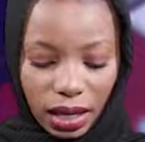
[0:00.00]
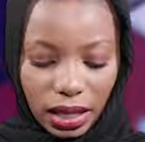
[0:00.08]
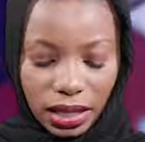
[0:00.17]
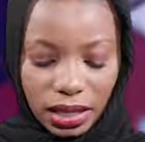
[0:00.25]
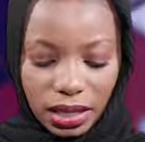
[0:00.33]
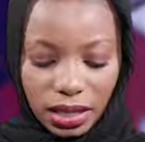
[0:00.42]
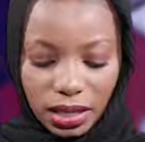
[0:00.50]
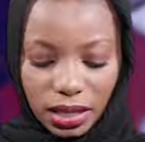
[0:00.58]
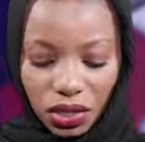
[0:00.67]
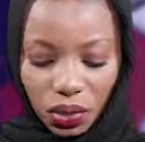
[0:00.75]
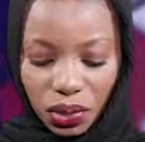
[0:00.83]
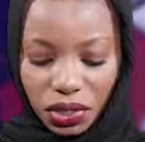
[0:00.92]
It is a
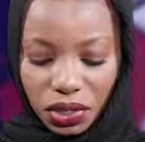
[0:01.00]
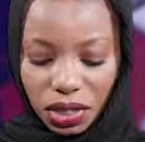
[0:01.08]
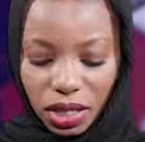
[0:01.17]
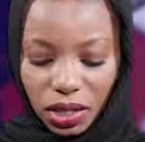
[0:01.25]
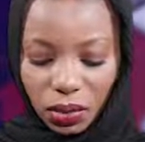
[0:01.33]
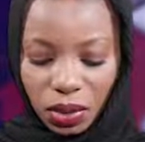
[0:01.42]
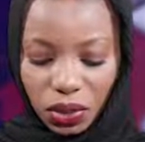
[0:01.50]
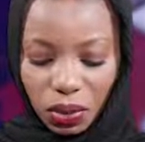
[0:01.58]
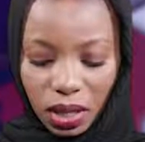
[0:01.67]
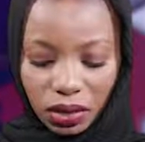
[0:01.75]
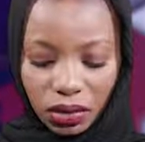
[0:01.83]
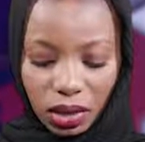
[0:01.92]
situation in which
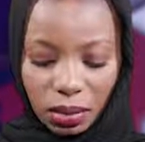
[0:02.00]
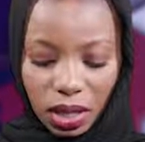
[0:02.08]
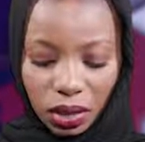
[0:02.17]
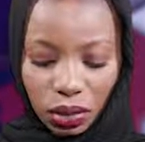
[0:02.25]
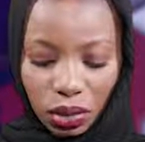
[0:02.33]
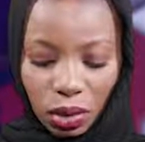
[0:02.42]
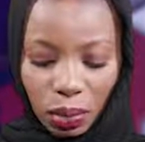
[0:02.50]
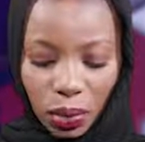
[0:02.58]
one criminal group